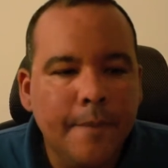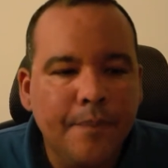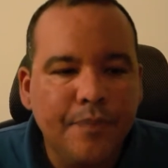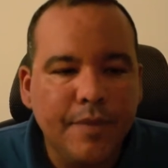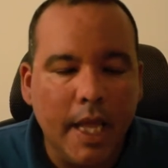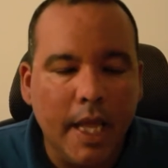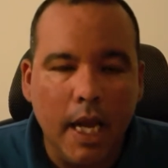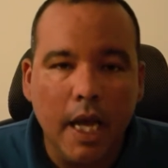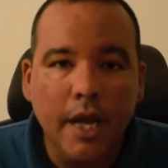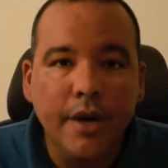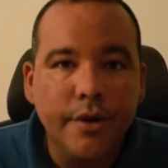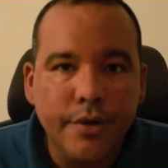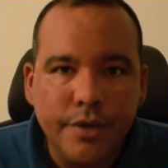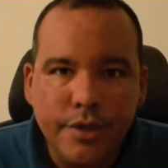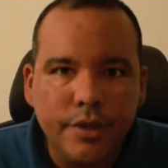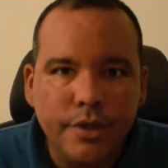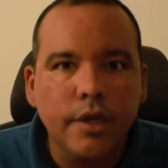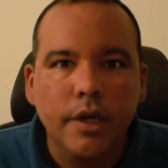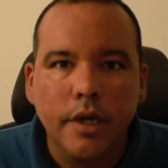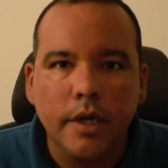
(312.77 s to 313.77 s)
that
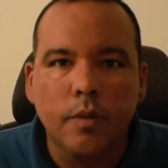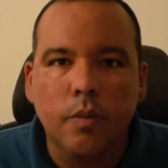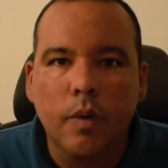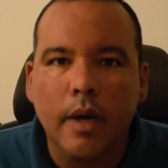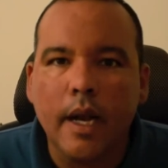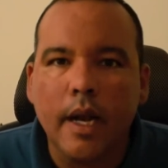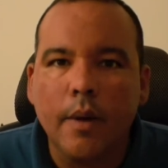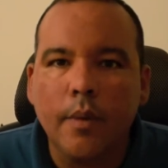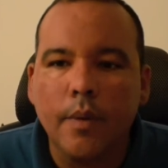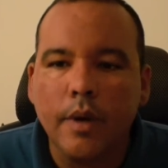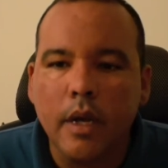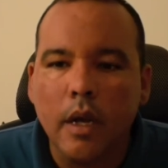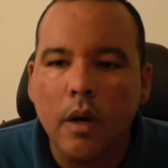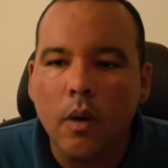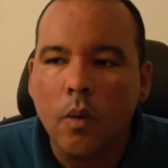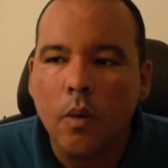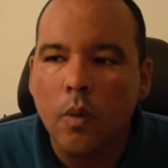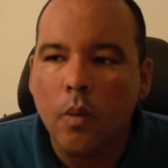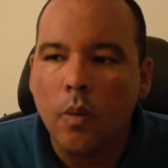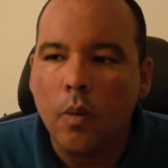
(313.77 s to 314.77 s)
understood what,
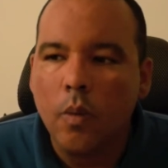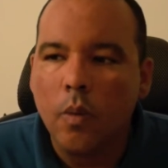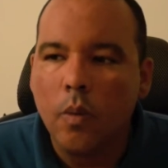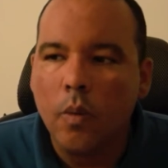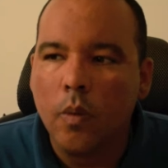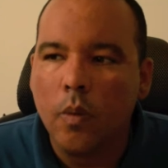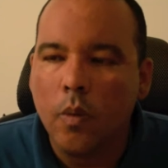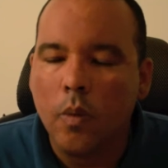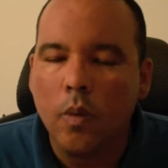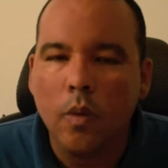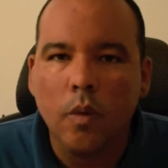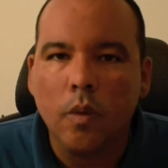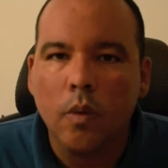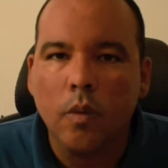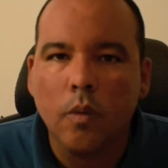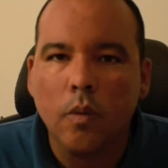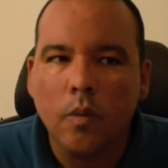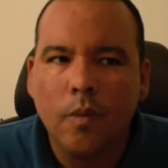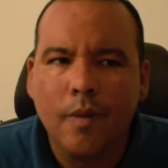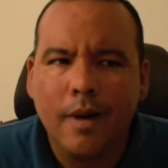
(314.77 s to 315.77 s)

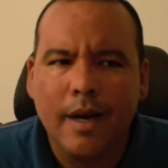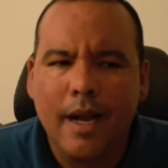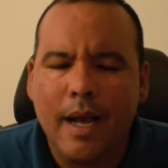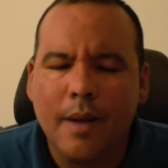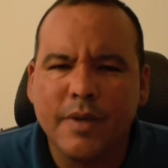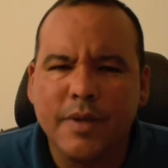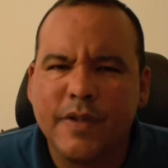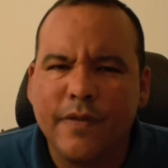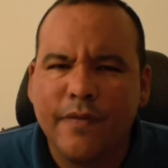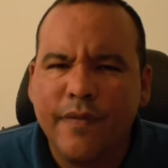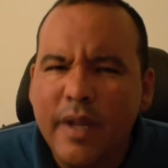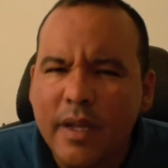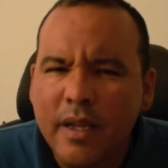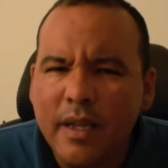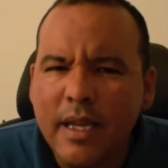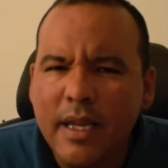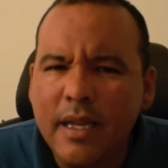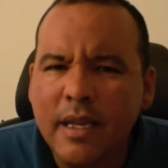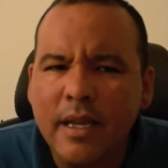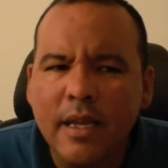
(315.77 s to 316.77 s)
what I was
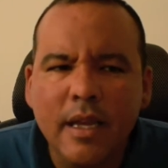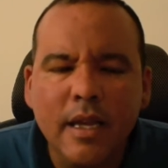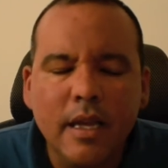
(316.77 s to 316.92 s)
feeling,